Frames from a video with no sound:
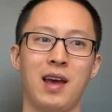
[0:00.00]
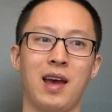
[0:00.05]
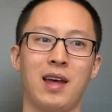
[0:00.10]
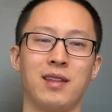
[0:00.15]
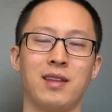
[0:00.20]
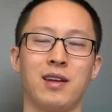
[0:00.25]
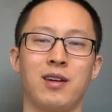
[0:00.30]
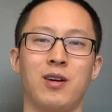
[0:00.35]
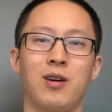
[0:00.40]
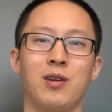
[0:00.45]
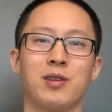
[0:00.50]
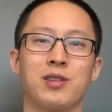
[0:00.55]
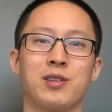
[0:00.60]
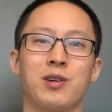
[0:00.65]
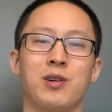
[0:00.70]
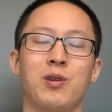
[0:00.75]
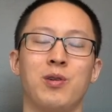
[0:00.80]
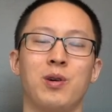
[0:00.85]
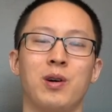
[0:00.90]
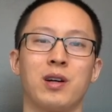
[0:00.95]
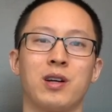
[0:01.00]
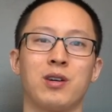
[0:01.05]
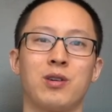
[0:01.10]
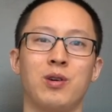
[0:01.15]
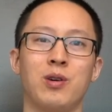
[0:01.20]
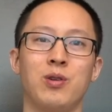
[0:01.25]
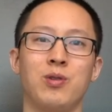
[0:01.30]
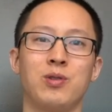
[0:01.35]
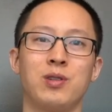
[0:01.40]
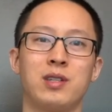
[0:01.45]
And then also
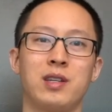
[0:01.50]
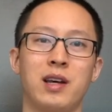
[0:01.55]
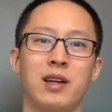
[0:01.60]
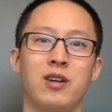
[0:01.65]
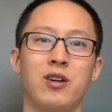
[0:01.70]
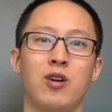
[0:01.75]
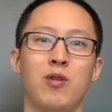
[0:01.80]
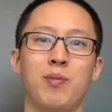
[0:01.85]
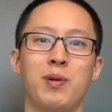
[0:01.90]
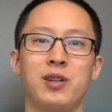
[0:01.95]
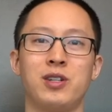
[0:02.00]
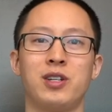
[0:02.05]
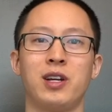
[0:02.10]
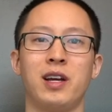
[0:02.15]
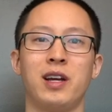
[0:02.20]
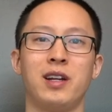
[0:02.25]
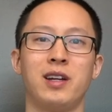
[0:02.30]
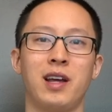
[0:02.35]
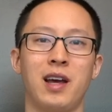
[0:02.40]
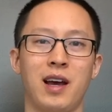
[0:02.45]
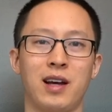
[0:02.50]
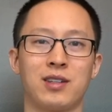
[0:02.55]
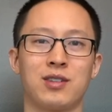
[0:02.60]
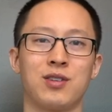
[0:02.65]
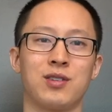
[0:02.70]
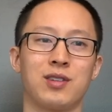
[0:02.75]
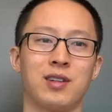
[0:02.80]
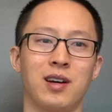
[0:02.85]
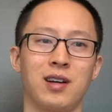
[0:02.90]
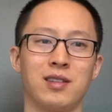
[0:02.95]
closed and open chain
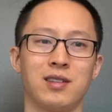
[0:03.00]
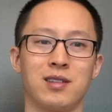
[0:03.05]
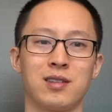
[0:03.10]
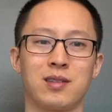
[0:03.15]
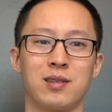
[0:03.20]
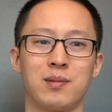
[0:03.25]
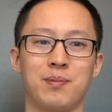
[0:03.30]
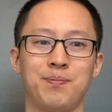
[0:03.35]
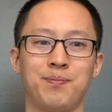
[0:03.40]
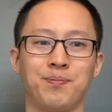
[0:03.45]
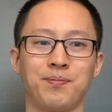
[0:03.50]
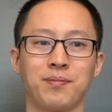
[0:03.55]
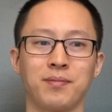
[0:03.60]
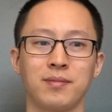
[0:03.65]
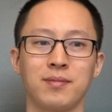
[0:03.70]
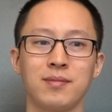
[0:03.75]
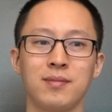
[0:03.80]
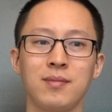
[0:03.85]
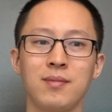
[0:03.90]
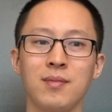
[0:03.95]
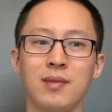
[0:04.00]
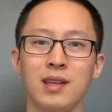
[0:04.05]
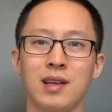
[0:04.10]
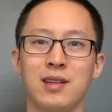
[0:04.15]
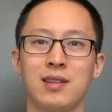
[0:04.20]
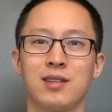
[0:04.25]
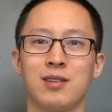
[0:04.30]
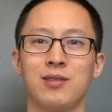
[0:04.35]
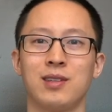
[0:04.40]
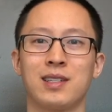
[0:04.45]
exercises.
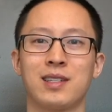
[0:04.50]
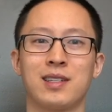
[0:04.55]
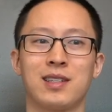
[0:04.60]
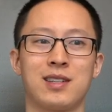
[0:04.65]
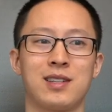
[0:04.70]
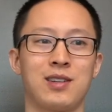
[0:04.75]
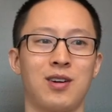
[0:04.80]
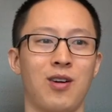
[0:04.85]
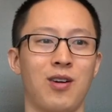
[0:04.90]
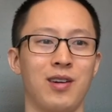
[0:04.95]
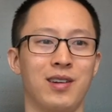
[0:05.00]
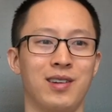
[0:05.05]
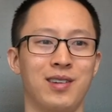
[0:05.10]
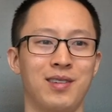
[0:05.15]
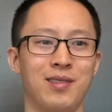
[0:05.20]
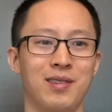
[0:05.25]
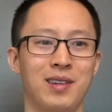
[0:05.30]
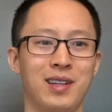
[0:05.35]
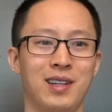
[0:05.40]
So let's get started.